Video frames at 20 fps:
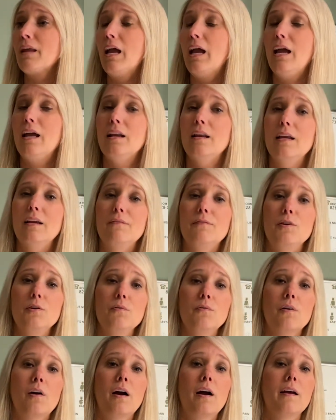And if
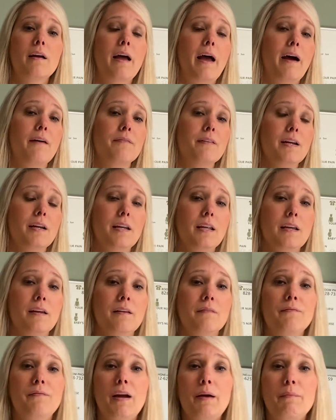you have
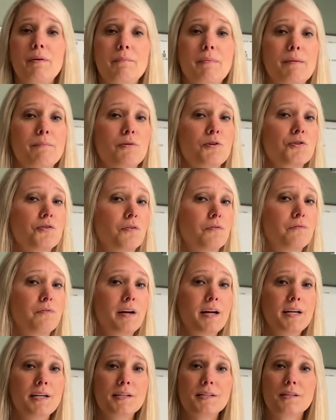any family members or
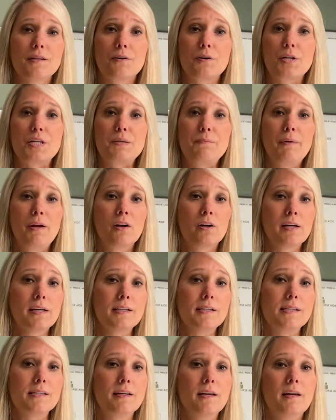friends that are
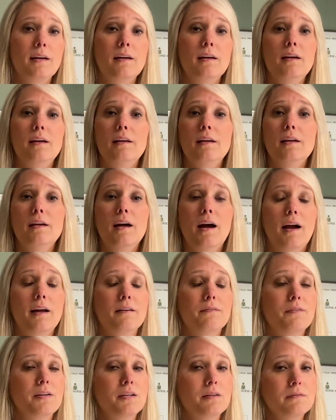experiencing any kind
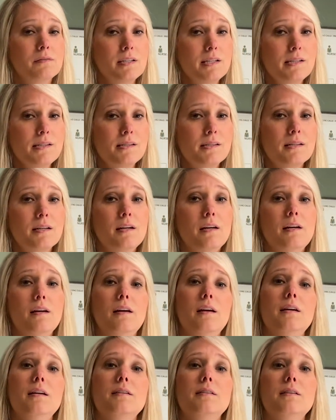of illness,
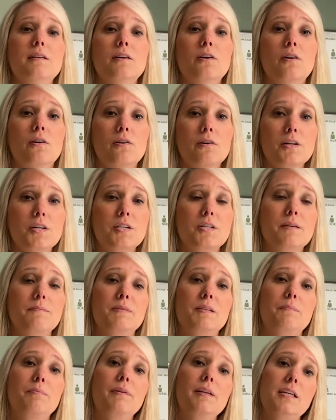to encourage them
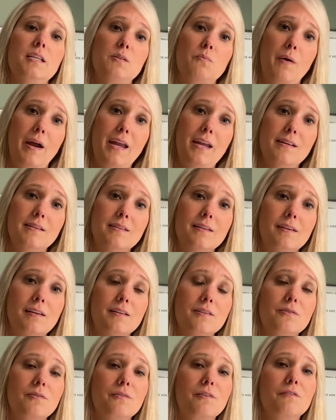to please wait
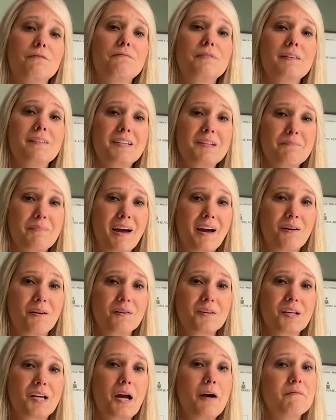until they're feeling
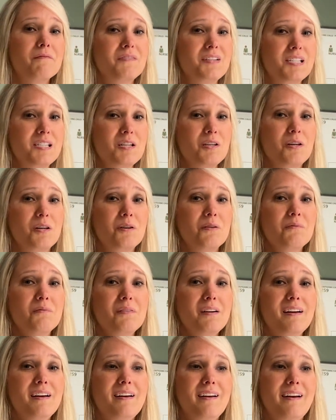better to come visit you,
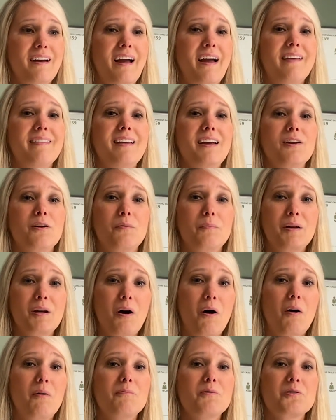and that you'll be
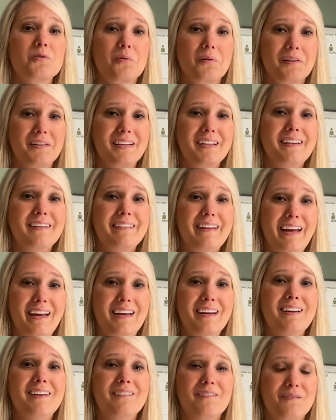home shortly and they
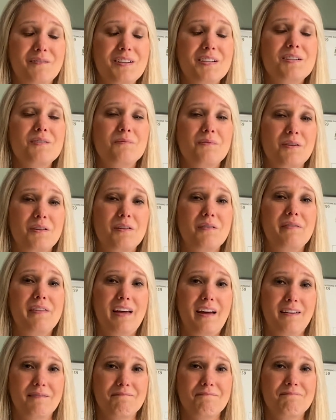can visit with you
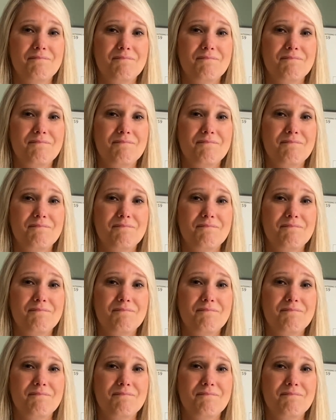then.